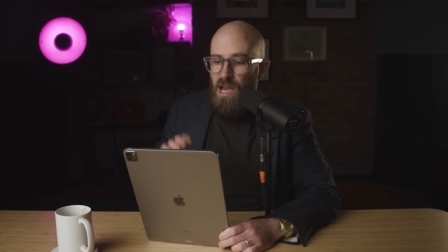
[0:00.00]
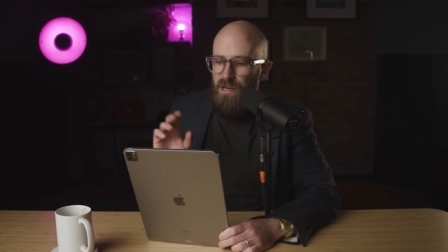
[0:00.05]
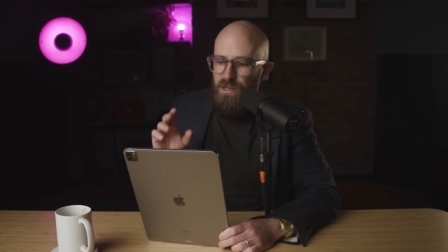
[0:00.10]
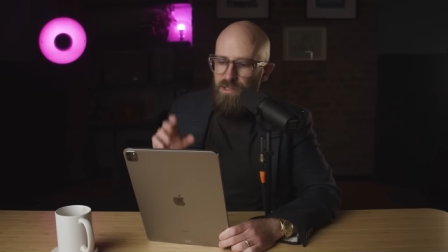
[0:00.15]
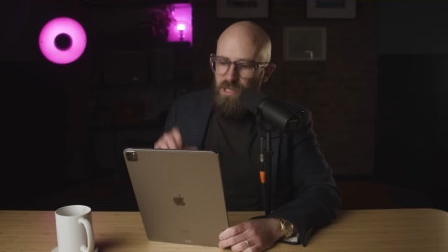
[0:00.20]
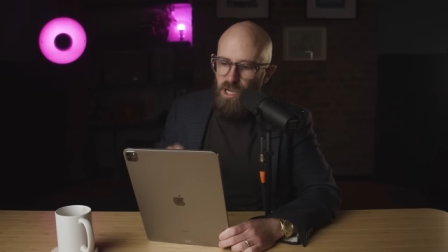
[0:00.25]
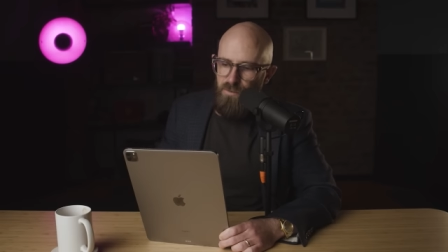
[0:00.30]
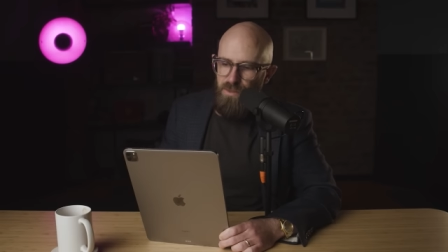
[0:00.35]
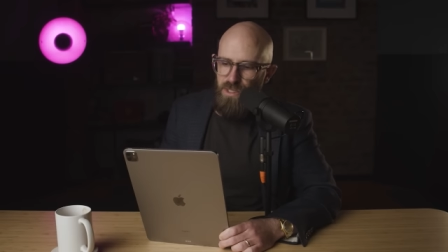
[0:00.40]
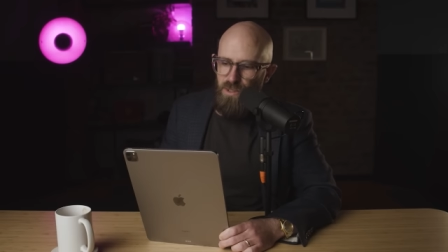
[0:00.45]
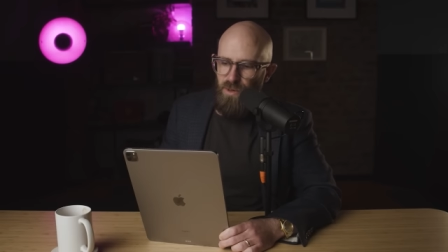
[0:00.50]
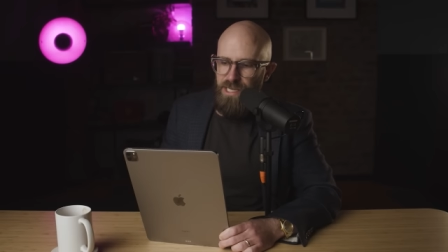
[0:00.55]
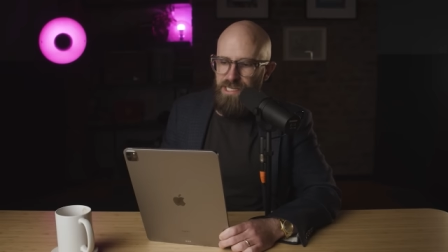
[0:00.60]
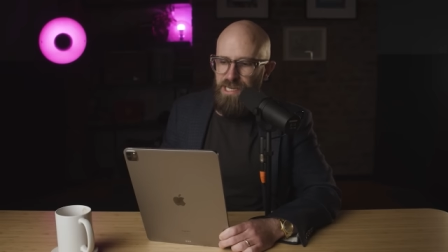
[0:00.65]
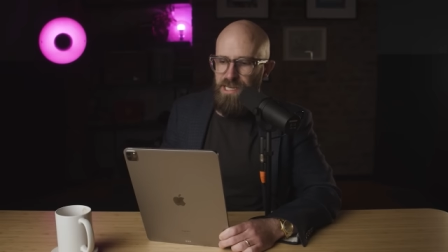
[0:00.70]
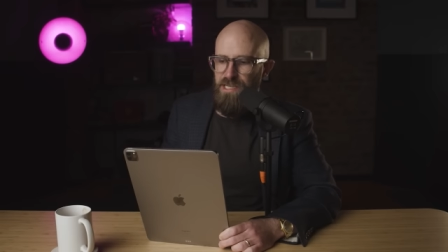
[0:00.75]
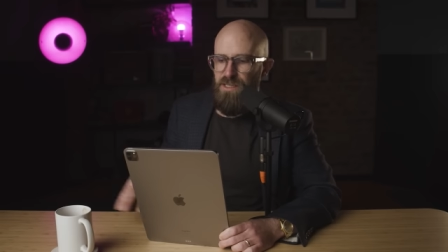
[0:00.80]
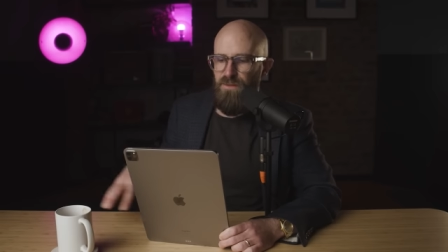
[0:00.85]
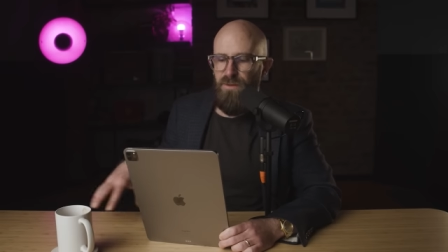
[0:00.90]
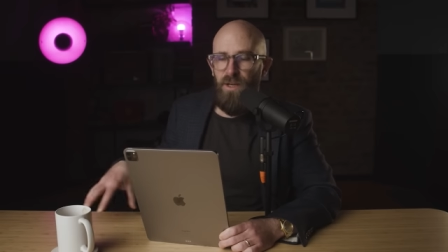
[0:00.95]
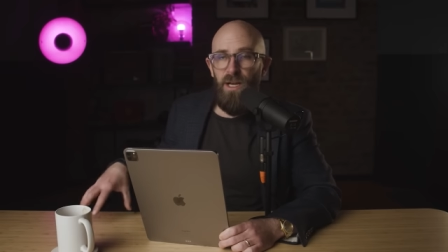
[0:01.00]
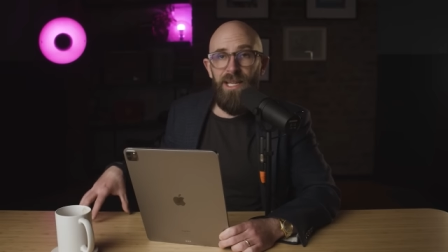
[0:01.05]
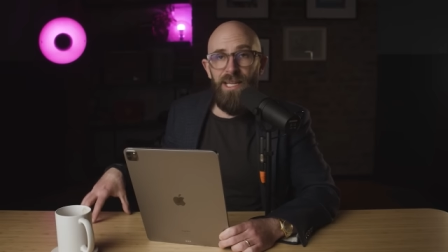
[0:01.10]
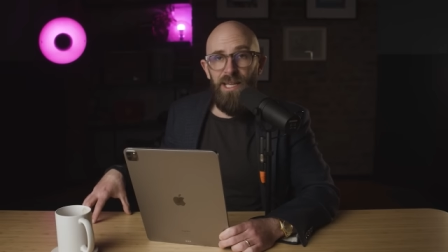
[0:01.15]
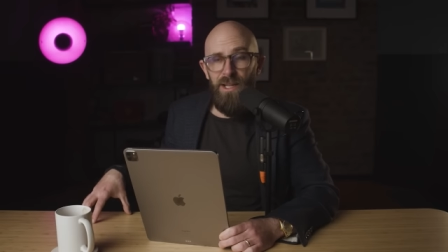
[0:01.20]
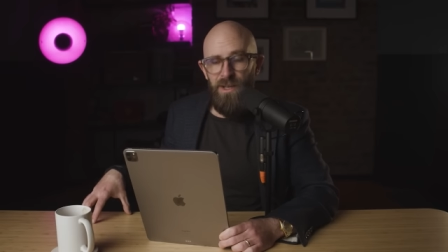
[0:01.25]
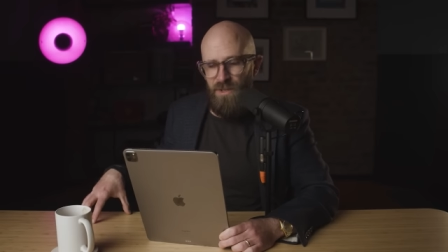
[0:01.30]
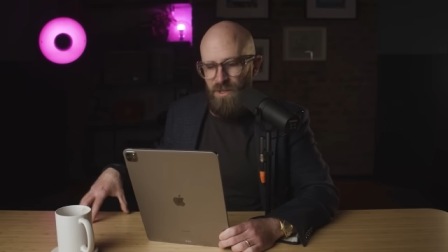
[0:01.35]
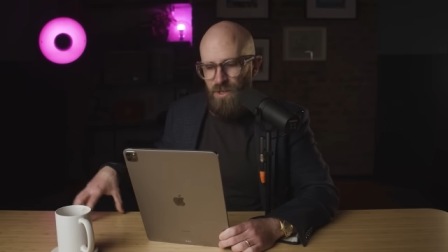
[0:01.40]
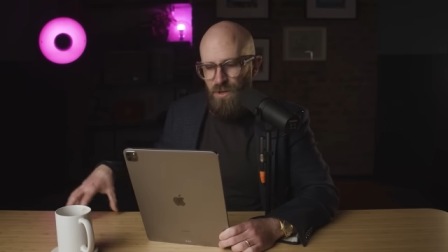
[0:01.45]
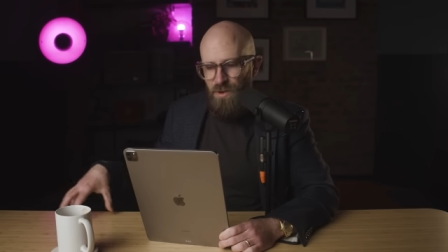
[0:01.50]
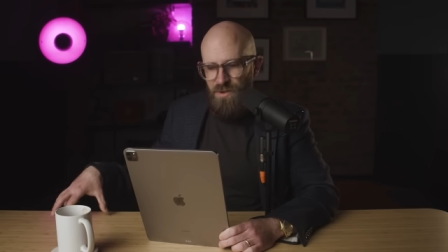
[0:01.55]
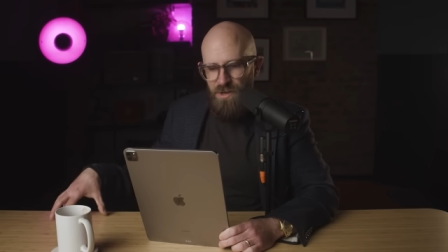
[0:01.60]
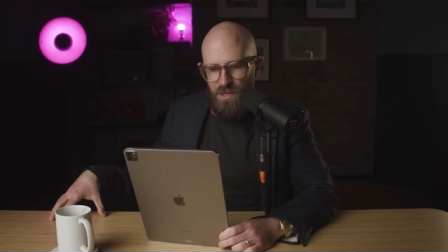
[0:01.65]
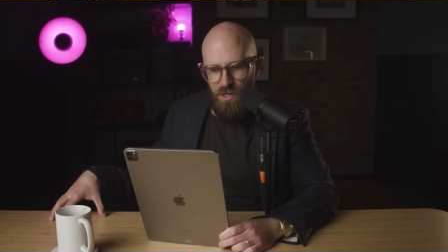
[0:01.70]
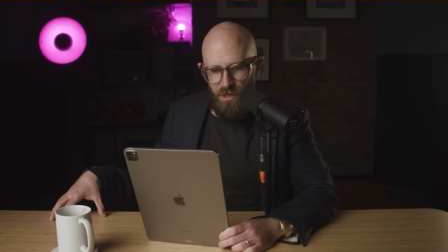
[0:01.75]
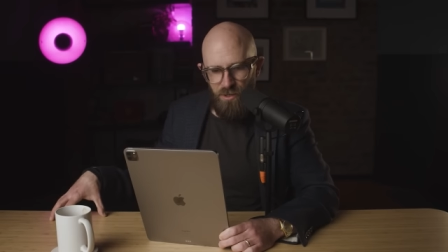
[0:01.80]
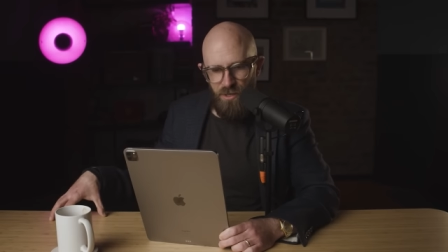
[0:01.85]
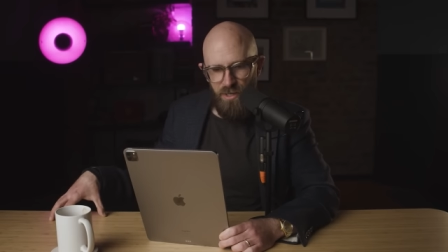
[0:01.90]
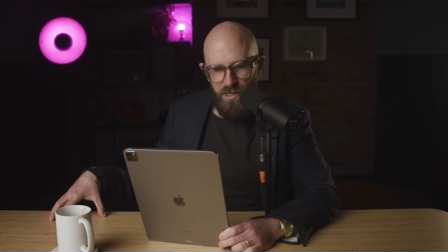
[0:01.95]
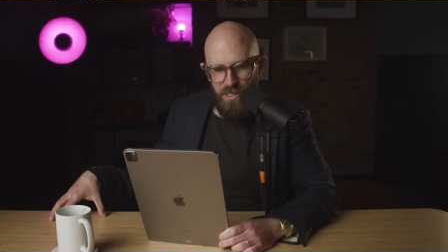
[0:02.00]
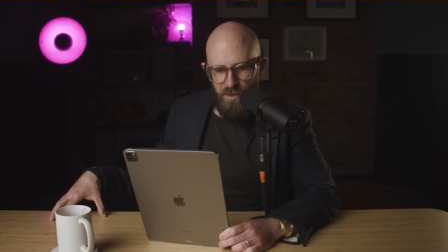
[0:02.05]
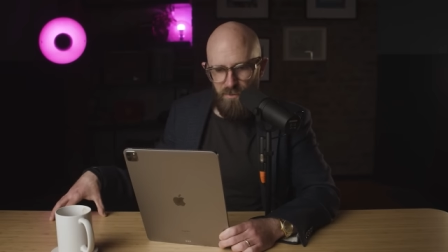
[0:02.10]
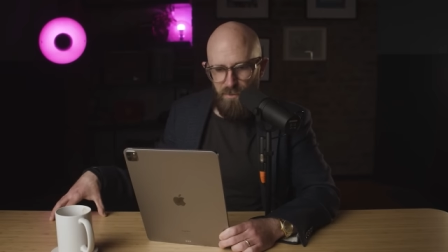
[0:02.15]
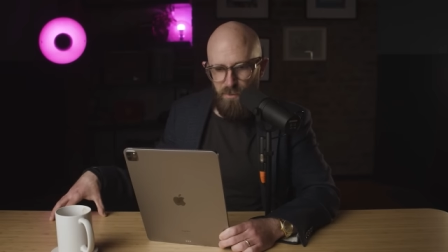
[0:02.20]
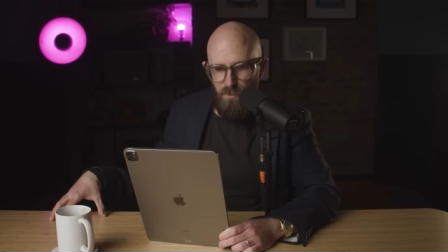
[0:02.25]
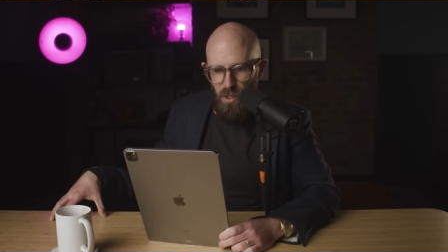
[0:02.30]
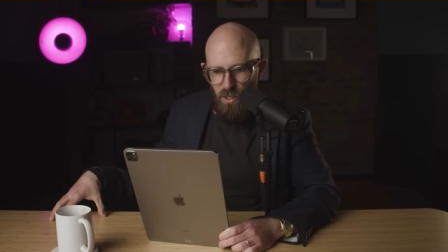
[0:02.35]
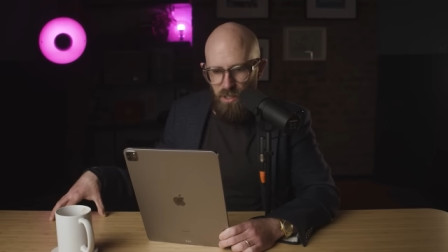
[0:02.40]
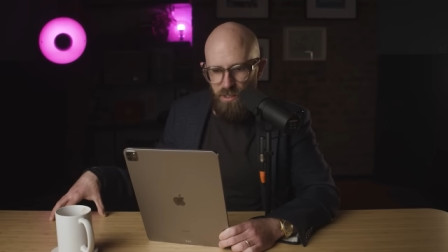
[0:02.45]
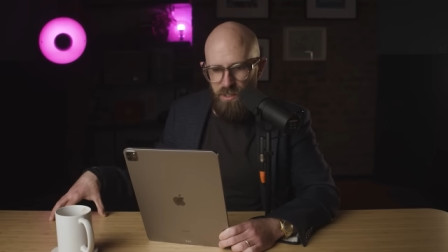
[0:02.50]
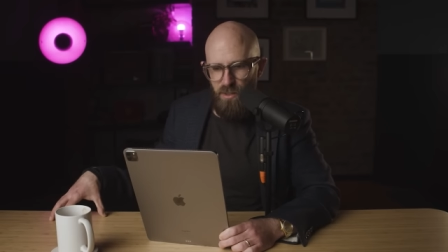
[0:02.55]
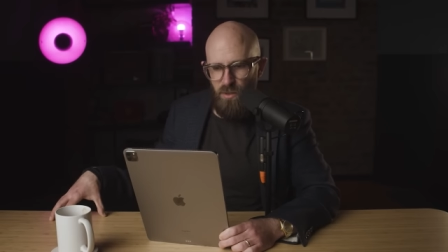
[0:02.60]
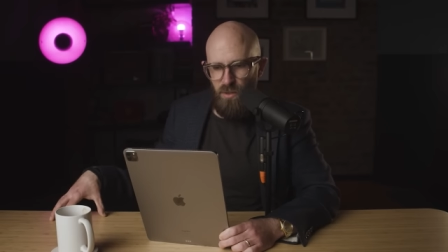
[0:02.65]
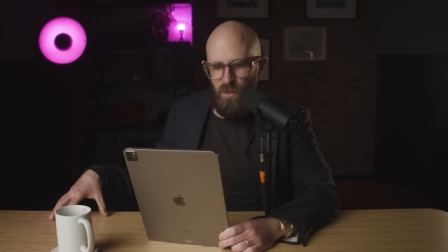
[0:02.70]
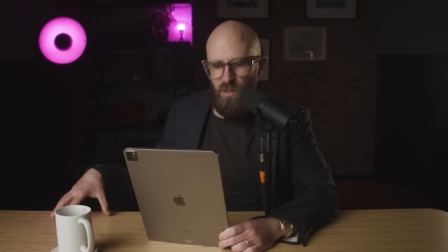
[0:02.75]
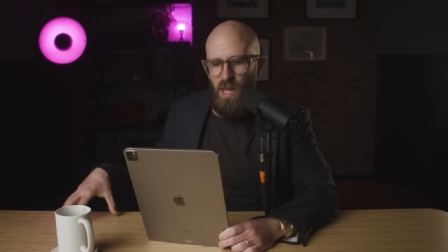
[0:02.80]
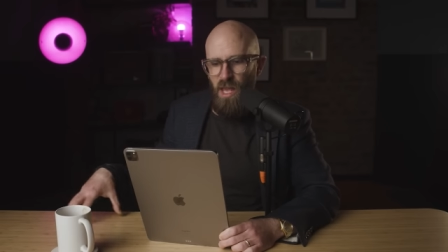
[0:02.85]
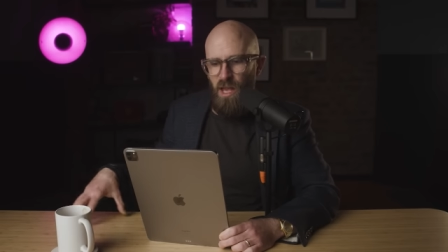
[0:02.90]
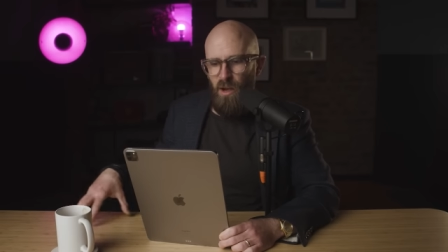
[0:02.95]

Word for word: could hope to identify a new curative molecule,